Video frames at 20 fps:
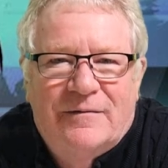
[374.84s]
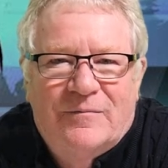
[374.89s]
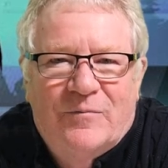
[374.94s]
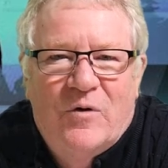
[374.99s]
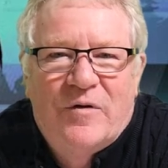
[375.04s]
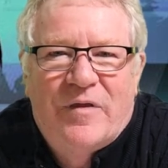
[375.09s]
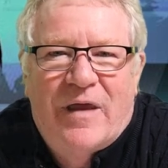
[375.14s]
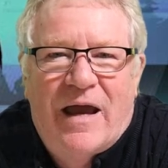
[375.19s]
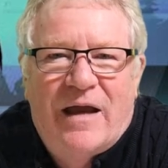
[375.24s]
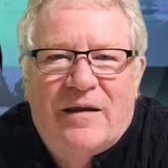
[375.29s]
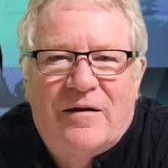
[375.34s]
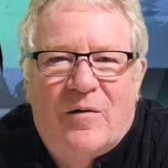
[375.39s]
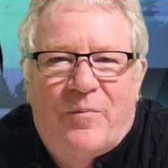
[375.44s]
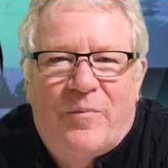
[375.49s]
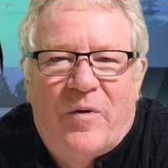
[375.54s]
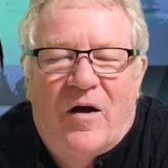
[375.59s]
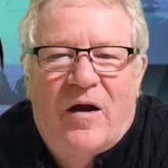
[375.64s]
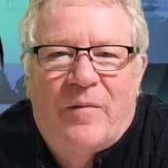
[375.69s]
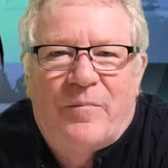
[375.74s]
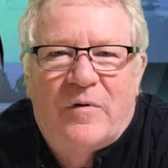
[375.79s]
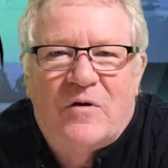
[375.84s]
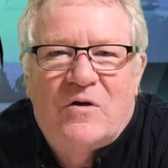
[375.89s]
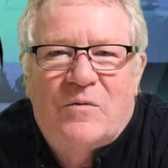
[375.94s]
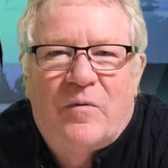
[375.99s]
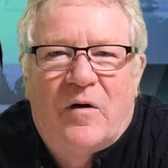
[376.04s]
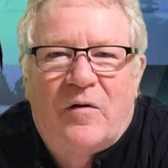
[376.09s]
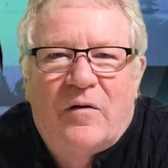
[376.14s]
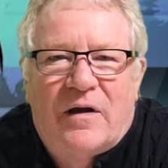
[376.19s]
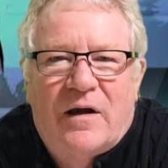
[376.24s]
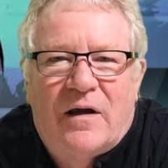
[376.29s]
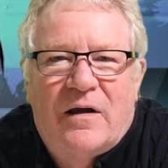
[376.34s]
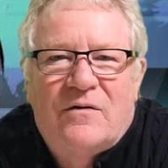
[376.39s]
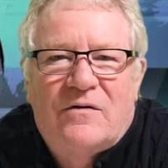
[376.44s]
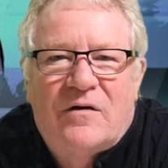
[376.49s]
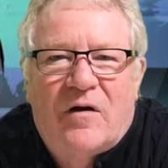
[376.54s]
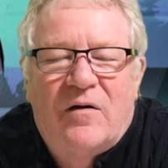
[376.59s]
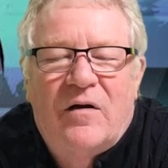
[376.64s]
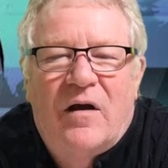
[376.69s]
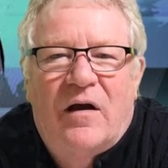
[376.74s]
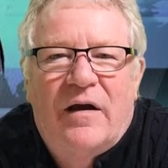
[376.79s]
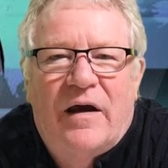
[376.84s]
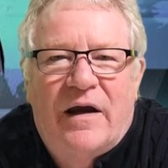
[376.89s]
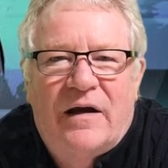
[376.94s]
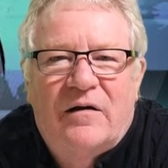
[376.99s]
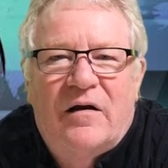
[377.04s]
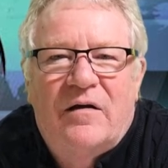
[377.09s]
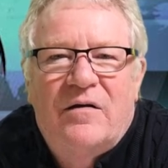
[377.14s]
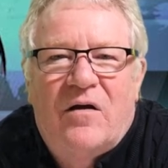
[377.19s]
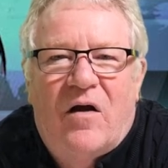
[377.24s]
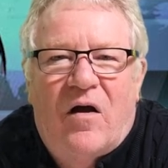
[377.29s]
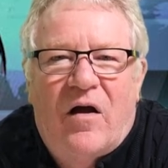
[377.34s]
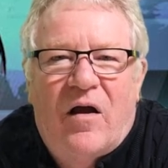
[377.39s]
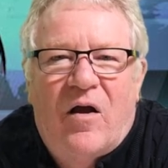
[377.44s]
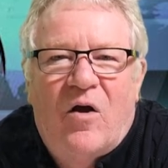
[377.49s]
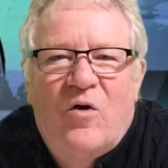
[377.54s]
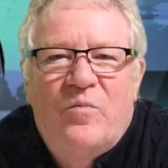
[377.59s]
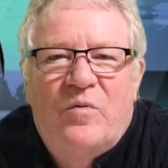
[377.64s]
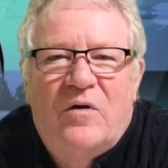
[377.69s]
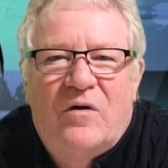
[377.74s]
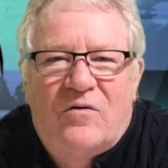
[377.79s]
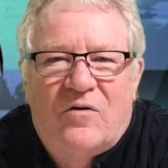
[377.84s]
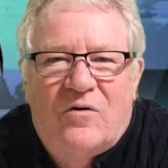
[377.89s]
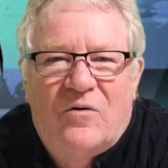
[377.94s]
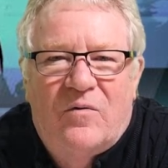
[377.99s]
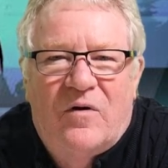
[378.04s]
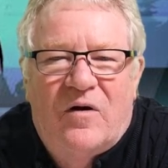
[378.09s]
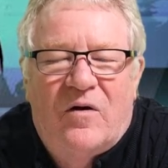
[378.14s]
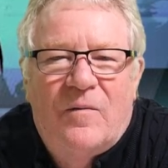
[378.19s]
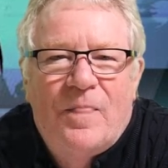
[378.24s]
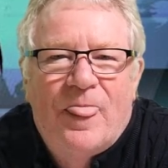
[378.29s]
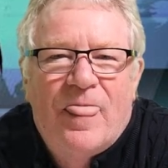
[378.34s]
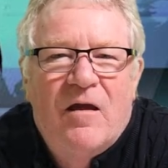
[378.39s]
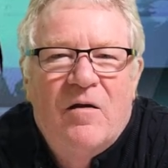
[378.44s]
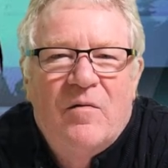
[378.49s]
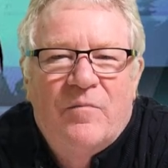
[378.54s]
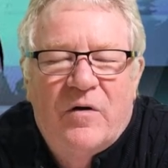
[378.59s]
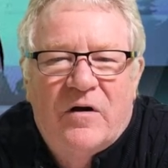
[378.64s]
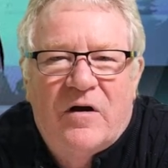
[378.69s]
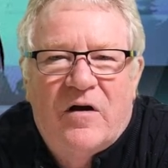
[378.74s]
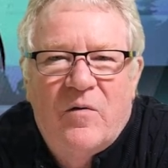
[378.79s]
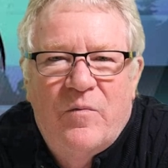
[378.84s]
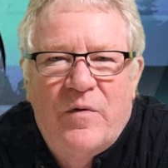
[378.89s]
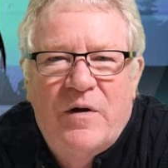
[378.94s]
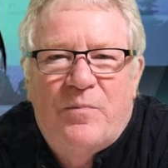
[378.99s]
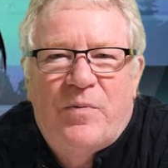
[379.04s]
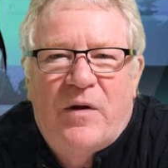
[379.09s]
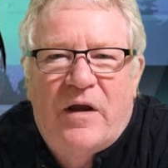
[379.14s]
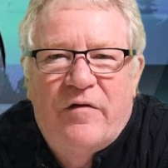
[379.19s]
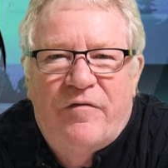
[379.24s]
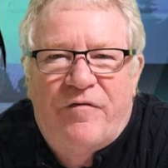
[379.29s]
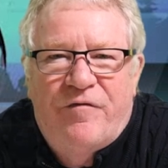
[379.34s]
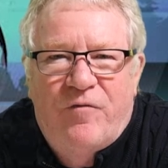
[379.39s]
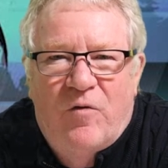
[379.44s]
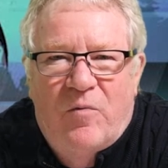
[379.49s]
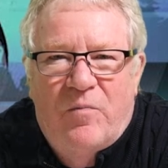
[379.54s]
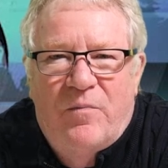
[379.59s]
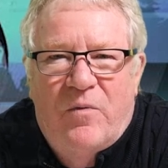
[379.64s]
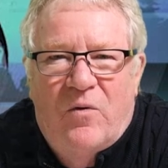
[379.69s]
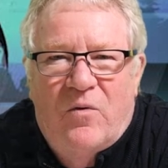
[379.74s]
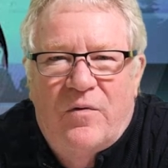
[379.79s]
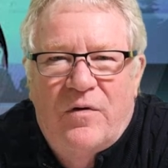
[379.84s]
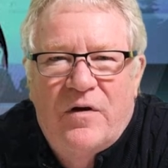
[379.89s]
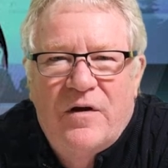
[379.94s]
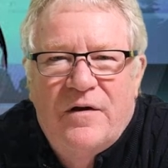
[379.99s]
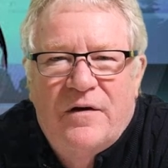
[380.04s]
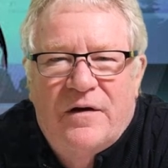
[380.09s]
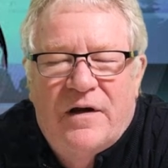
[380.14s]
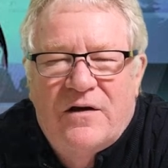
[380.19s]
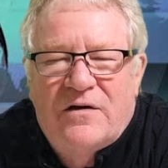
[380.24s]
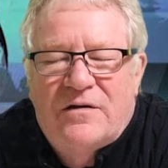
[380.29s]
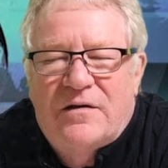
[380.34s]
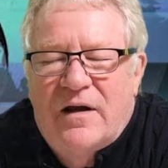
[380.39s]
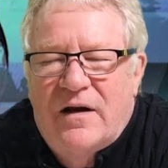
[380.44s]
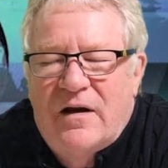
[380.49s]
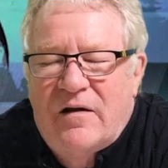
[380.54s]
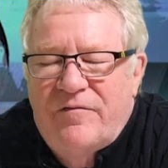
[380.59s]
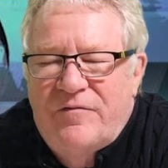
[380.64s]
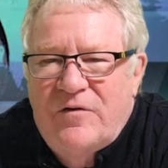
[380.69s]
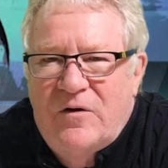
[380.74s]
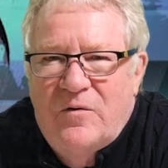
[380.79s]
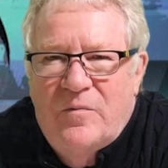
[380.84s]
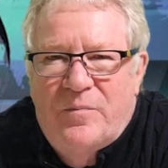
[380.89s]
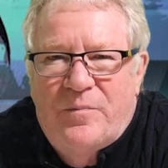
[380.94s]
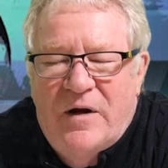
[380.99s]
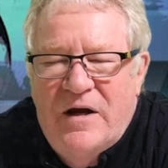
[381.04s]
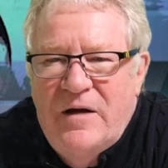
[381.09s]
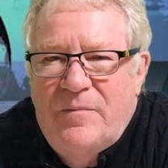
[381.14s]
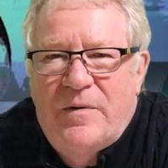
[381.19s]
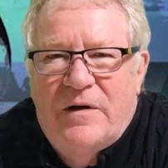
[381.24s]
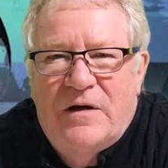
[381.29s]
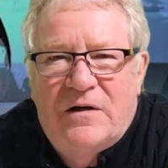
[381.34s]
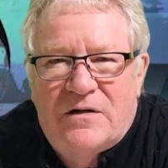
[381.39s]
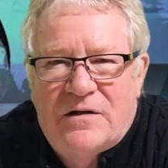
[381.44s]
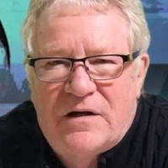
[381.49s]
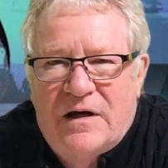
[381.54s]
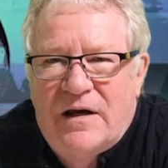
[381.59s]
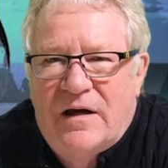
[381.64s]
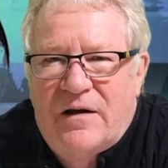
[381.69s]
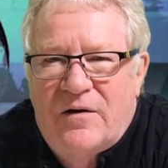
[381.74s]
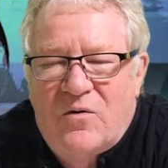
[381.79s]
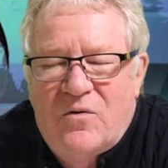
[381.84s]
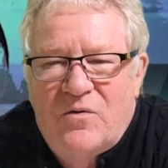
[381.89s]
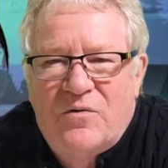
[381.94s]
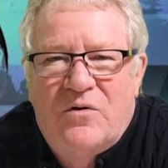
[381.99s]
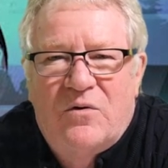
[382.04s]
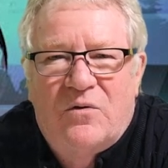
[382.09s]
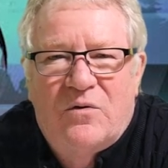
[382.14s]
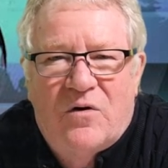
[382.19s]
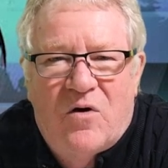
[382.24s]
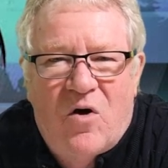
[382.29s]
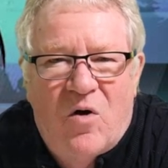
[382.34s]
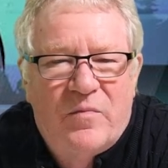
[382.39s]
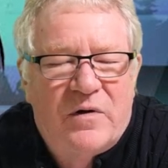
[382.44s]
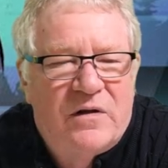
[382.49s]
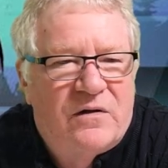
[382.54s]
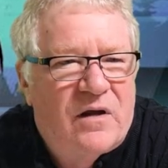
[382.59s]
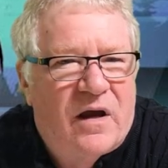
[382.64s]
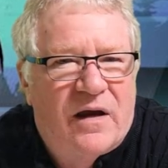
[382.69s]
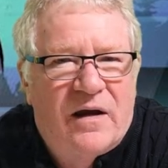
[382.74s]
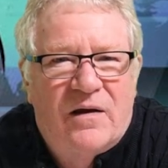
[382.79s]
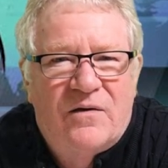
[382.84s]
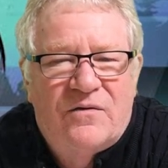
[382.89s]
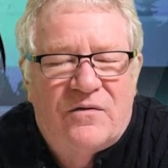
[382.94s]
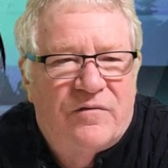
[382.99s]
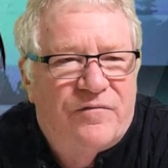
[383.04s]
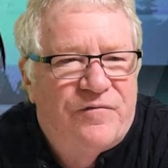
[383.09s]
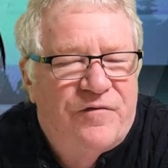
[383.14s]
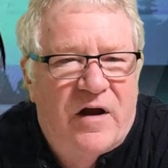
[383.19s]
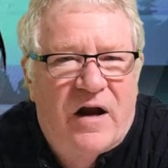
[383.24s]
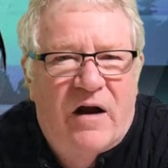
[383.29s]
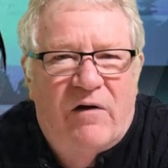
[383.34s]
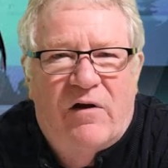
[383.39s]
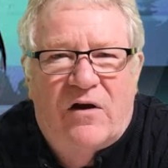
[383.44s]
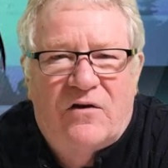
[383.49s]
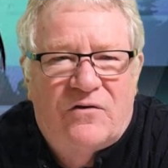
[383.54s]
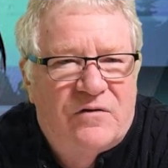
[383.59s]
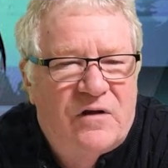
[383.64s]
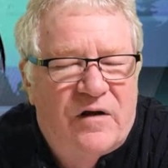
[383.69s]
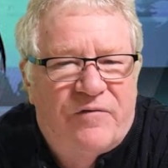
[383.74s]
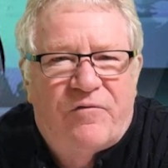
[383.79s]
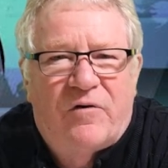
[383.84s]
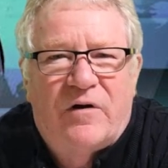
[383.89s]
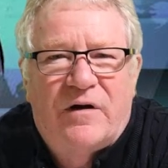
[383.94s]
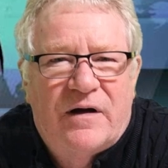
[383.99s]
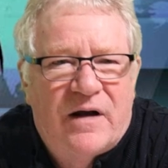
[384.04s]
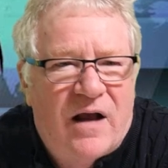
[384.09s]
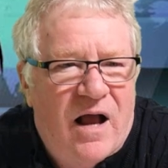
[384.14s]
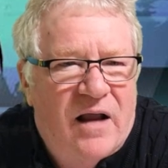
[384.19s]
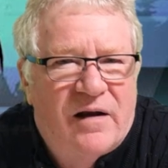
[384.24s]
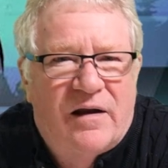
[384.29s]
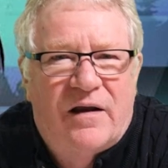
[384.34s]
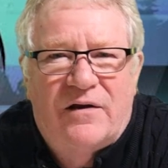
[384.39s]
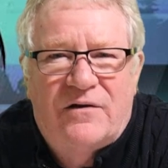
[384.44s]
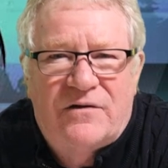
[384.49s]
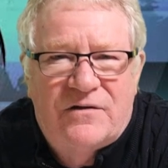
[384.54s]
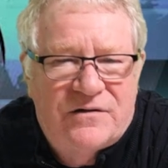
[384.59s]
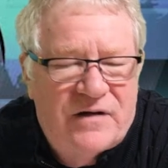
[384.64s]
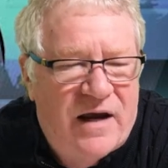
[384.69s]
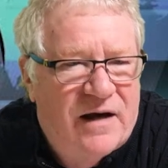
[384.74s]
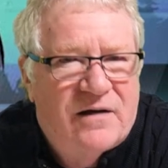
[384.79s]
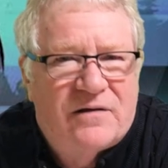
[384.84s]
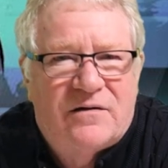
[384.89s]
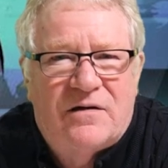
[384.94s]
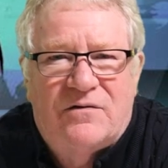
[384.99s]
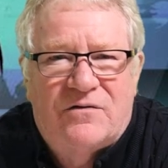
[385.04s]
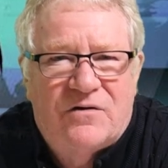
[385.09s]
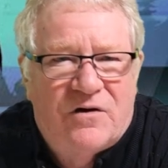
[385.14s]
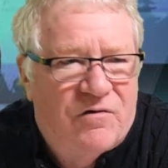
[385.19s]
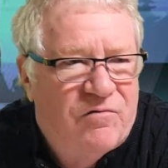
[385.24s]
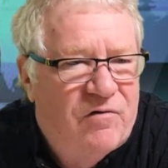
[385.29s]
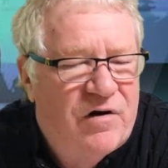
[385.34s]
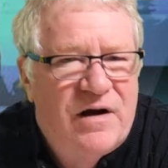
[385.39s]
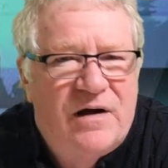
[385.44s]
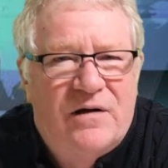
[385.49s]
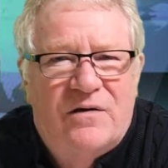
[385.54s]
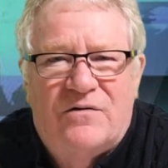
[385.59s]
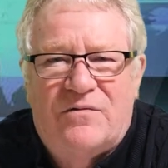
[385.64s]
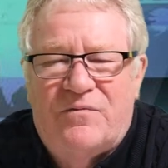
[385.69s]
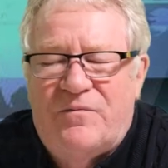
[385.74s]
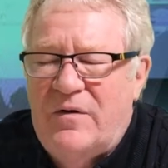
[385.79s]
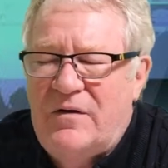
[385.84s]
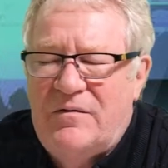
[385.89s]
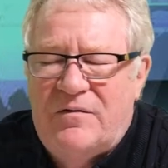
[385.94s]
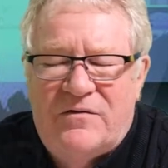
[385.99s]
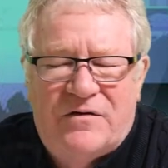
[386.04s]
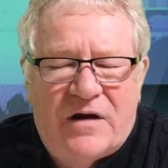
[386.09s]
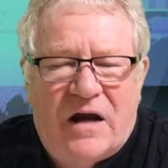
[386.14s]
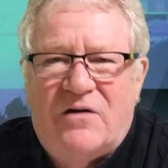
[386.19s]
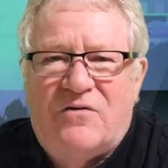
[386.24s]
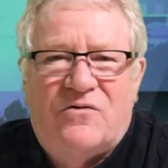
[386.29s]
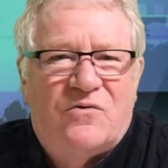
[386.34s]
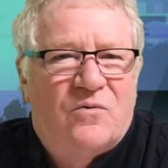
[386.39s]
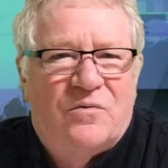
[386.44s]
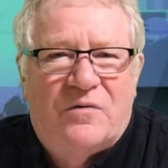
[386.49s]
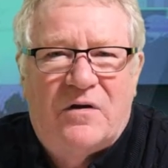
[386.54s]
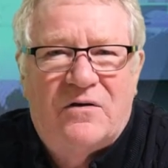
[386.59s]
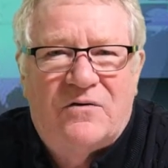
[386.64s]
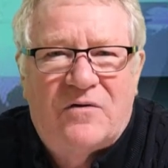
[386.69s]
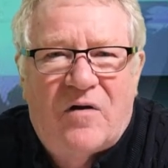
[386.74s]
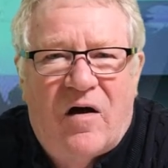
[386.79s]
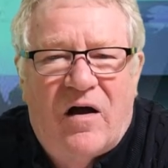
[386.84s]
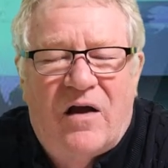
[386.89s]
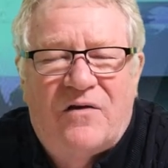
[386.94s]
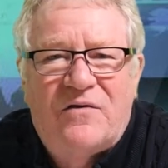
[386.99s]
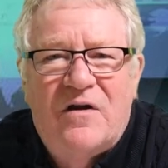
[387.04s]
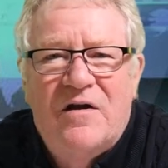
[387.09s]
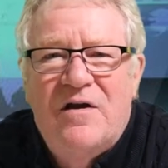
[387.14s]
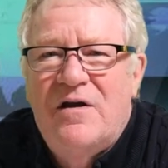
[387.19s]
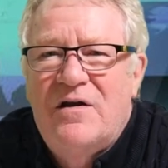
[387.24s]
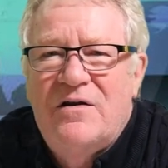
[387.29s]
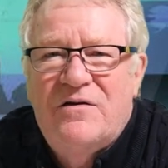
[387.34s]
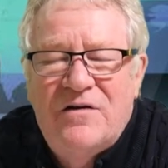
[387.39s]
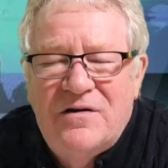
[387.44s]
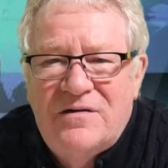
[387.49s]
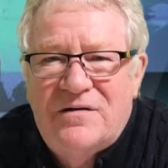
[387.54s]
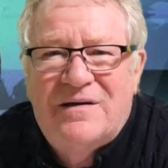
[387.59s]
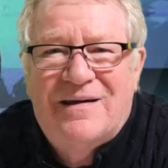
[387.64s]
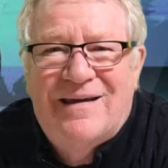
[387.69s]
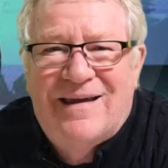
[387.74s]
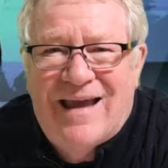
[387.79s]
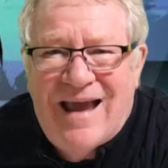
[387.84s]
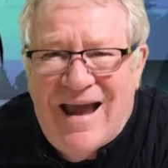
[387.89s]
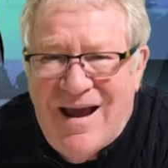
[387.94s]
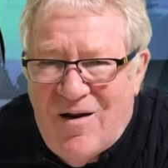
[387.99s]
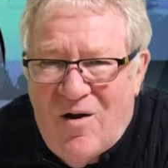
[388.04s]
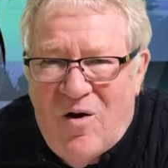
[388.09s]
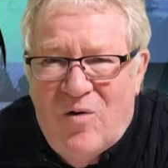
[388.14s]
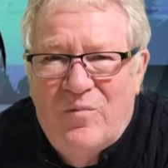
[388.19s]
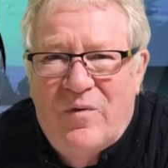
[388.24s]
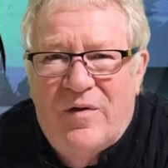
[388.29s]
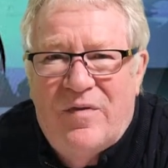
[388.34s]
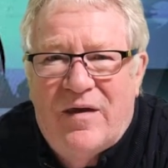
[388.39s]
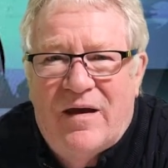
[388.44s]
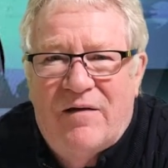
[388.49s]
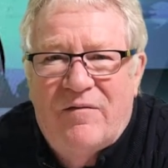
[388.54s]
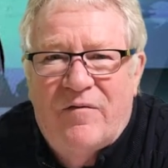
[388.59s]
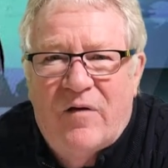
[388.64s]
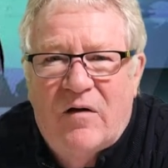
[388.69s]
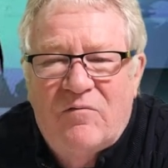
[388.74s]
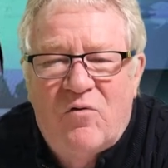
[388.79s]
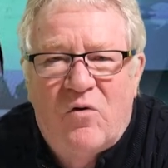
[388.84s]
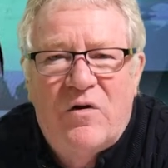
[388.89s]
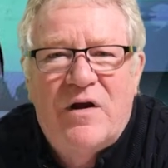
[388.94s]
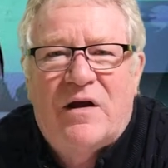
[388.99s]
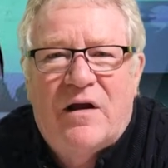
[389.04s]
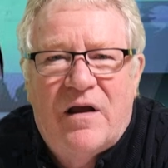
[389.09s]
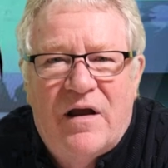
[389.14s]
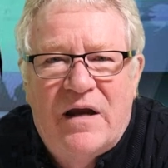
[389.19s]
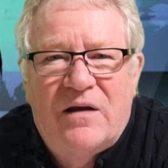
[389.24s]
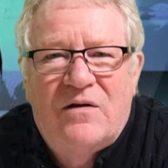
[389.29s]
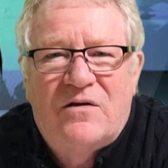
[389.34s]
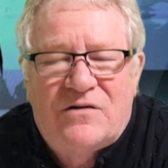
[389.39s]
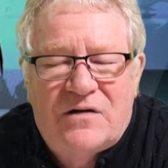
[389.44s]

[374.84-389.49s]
Put that in your pipe and smoke it. So England, I hope you do well. But can we play football instead of you BBC and all you commentators of various different colours, sexes, creeds, sexual desires? Just get on with it. Roy Keane